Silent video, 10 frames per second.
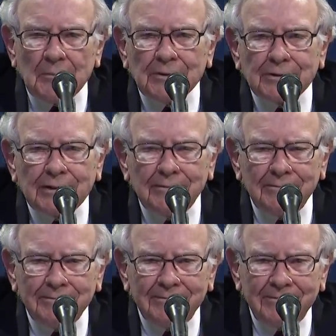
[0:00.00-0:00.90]
million
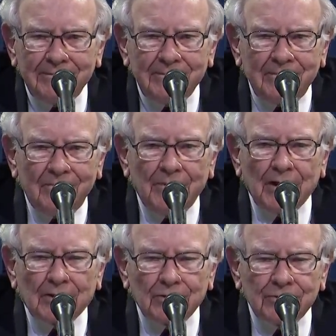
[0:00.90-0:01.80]

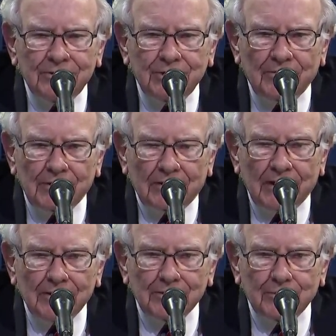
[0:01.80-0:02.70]
vehicles shuffling
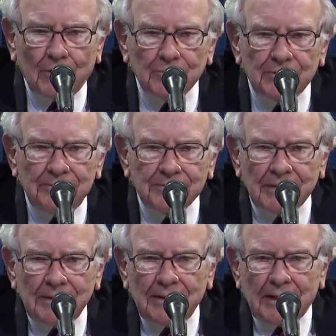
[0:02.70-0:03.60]
around its roads.
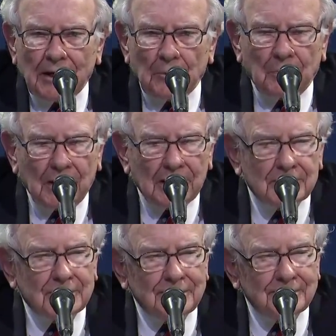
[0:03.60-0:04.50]

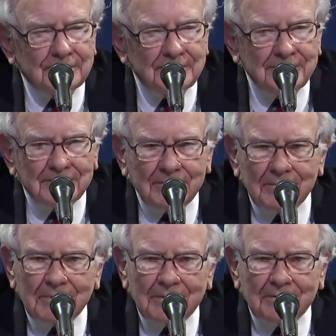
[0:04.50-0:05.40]
Airplanes,
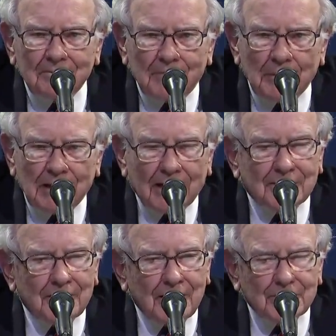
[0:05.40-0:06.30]
maybe not
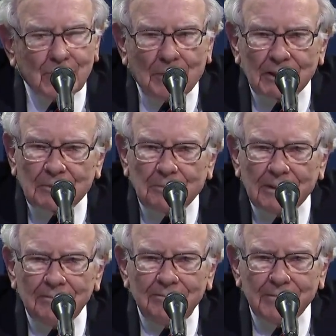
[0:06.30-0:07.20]
today so much,
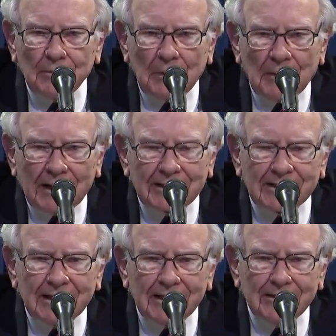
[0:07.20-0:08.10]
but they'll be back
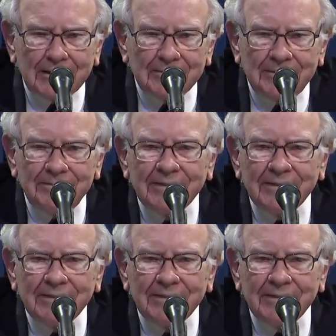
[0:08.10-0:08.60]
again. And they're